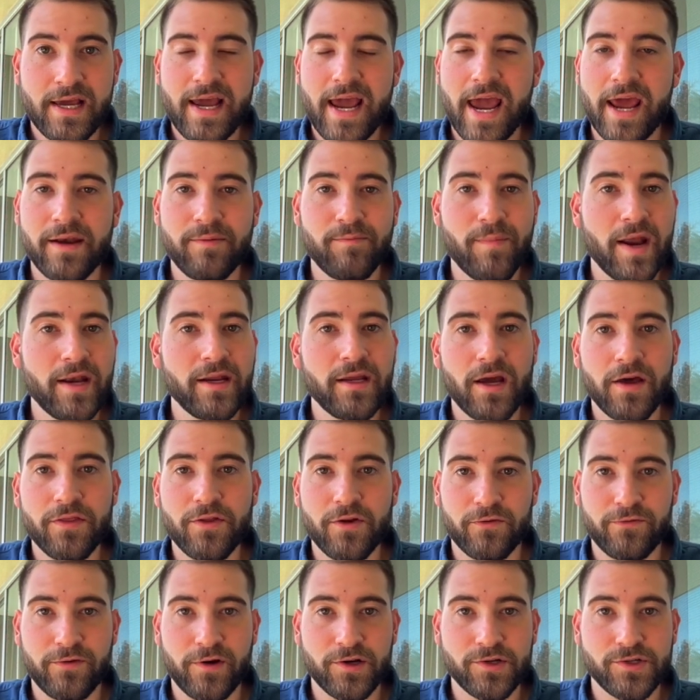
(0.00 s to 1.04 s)
and many
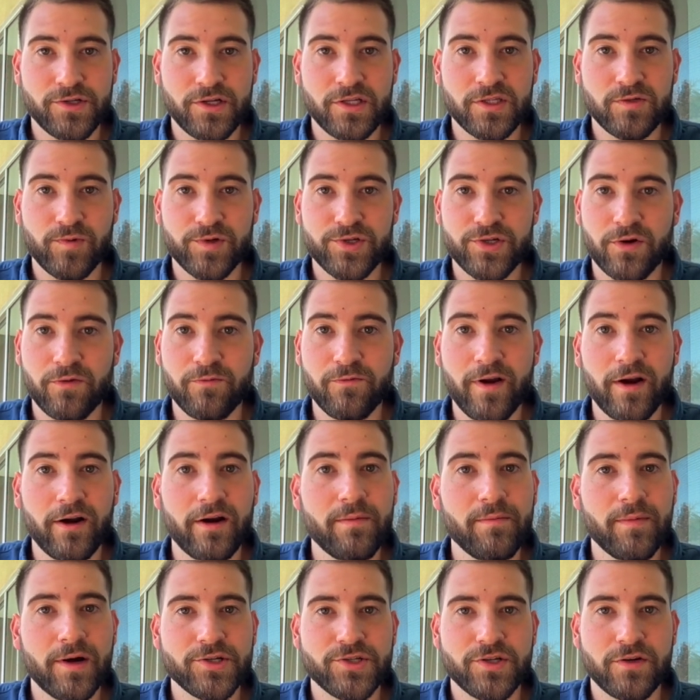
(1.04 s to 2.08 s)
other functions which are very much